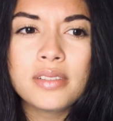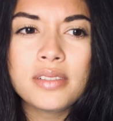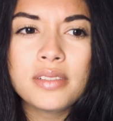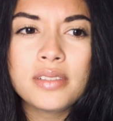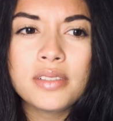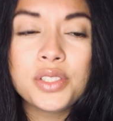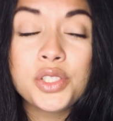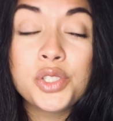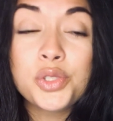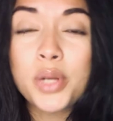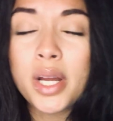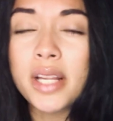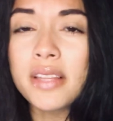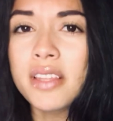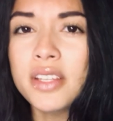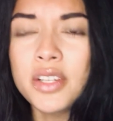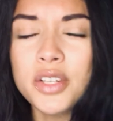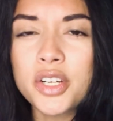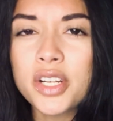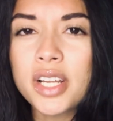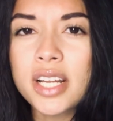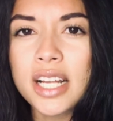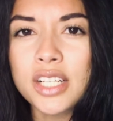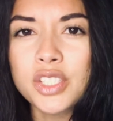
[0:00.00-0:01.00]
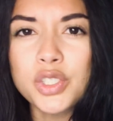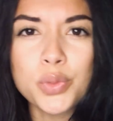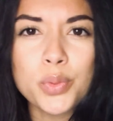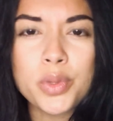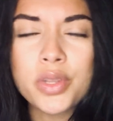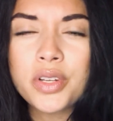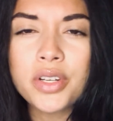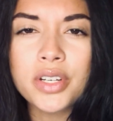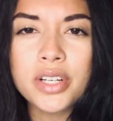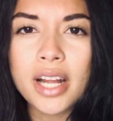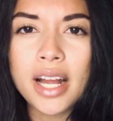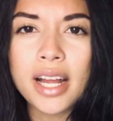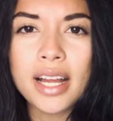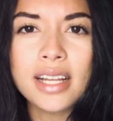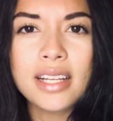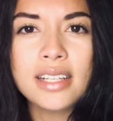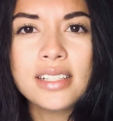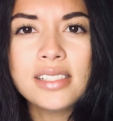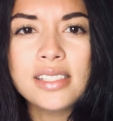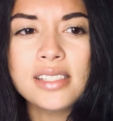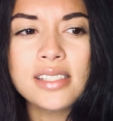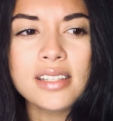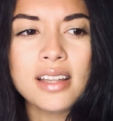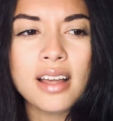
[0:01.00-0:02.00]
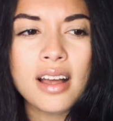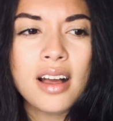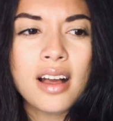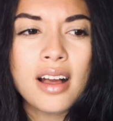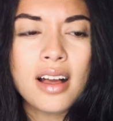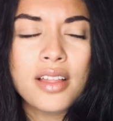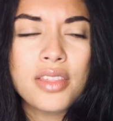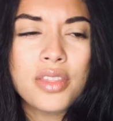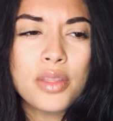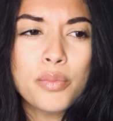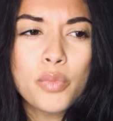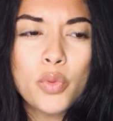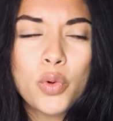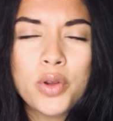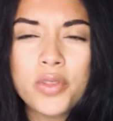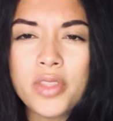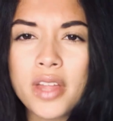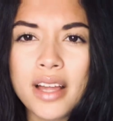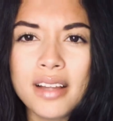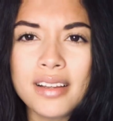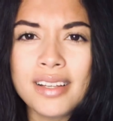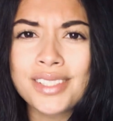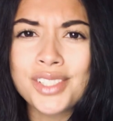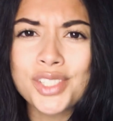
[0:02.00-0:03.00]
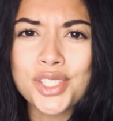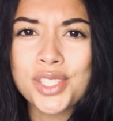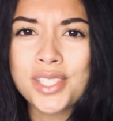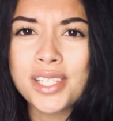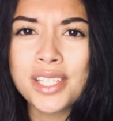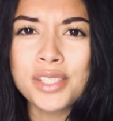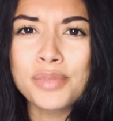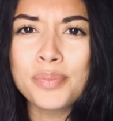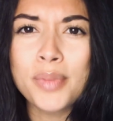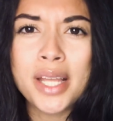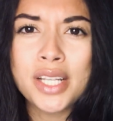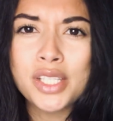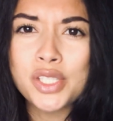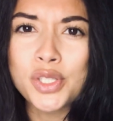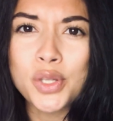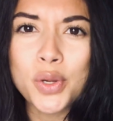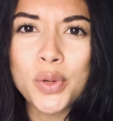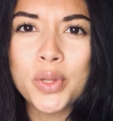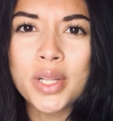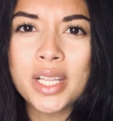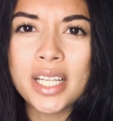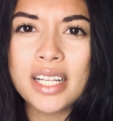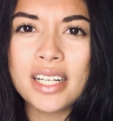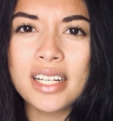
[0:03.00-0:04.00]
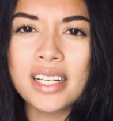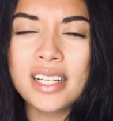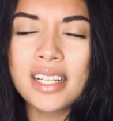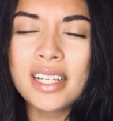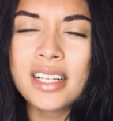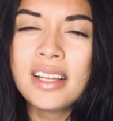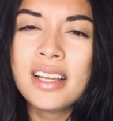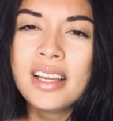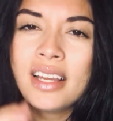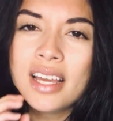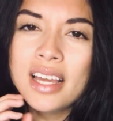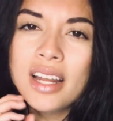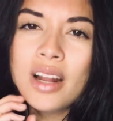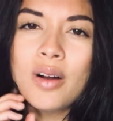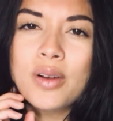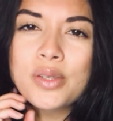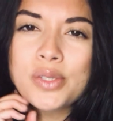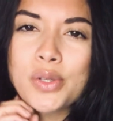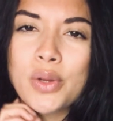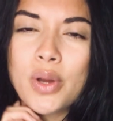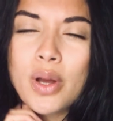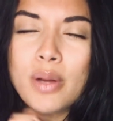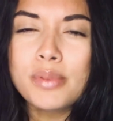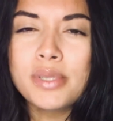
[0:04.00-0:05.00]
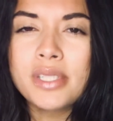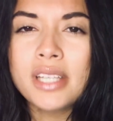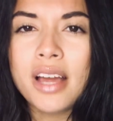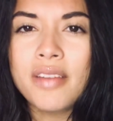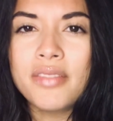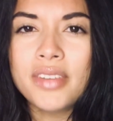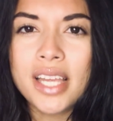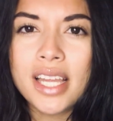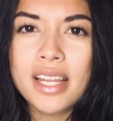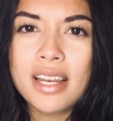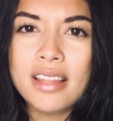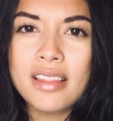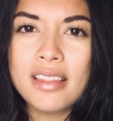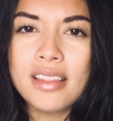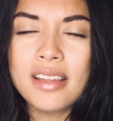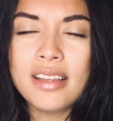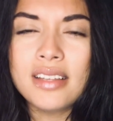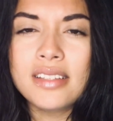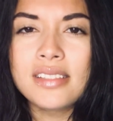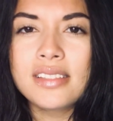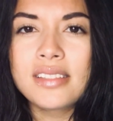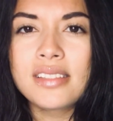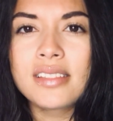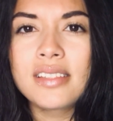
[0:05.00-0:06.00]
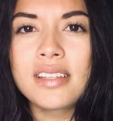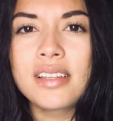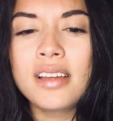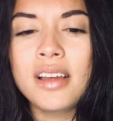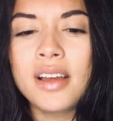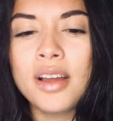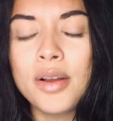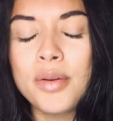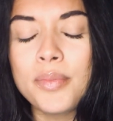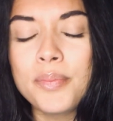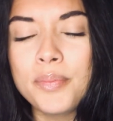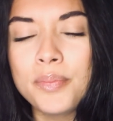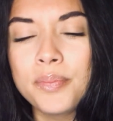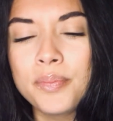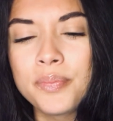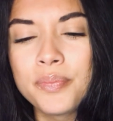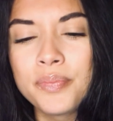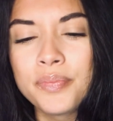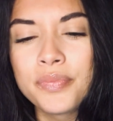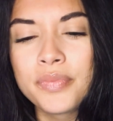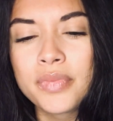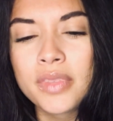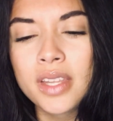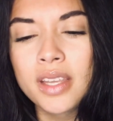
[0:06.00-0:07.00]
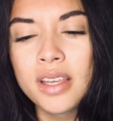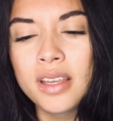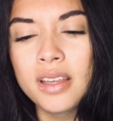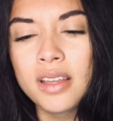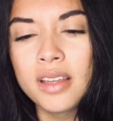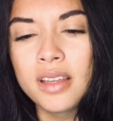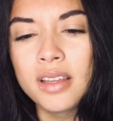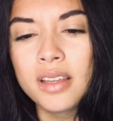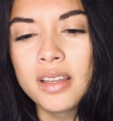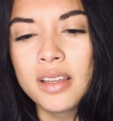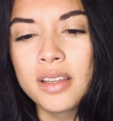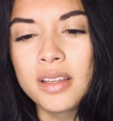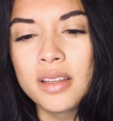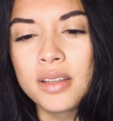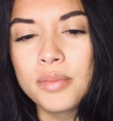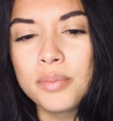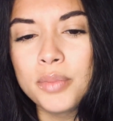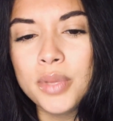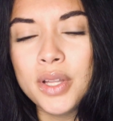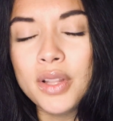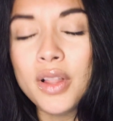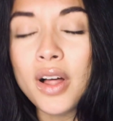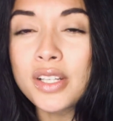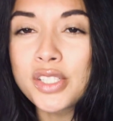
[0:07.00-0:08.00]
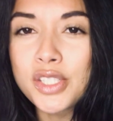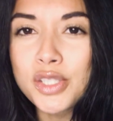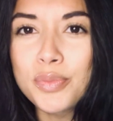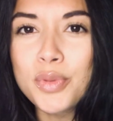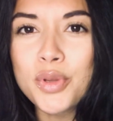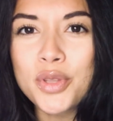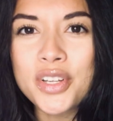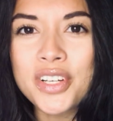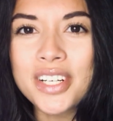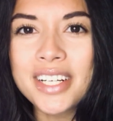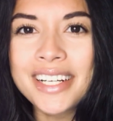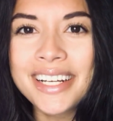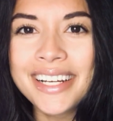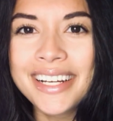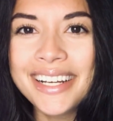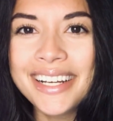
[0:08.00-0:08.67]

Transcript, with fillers: strengthen your connection with your guides, uh, the more that it just is made so clear. And it also helps navigating things um, be a lot smoother.